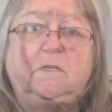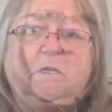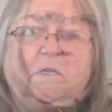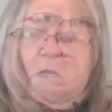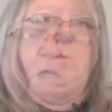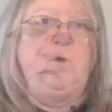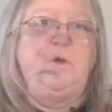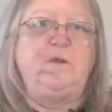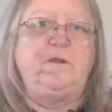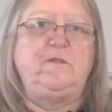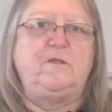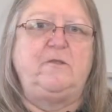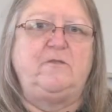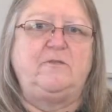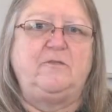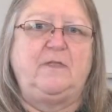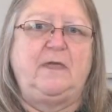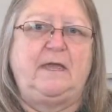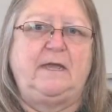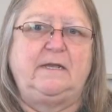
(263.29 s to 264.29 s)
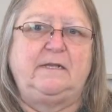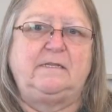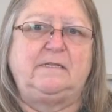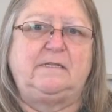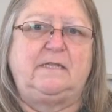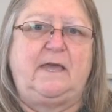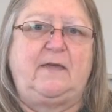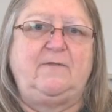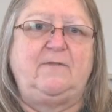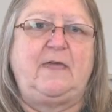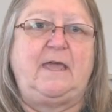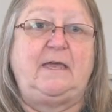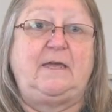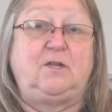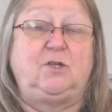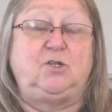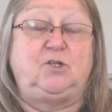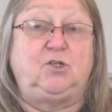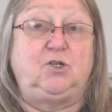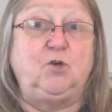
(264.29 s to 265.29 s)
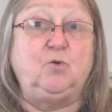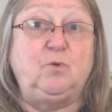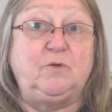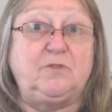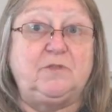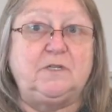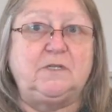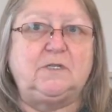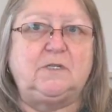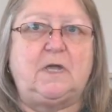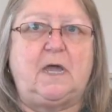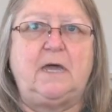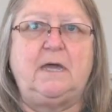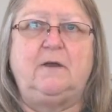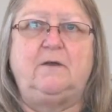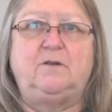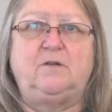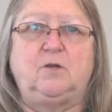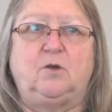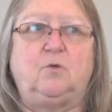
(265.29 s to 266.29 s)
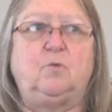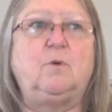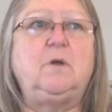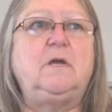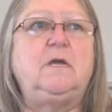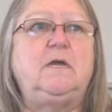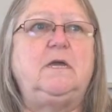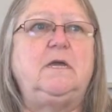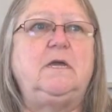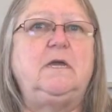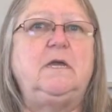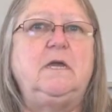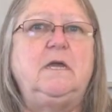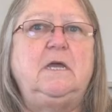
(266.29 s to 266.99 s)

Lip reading: One of the things that they can do with this kind of degree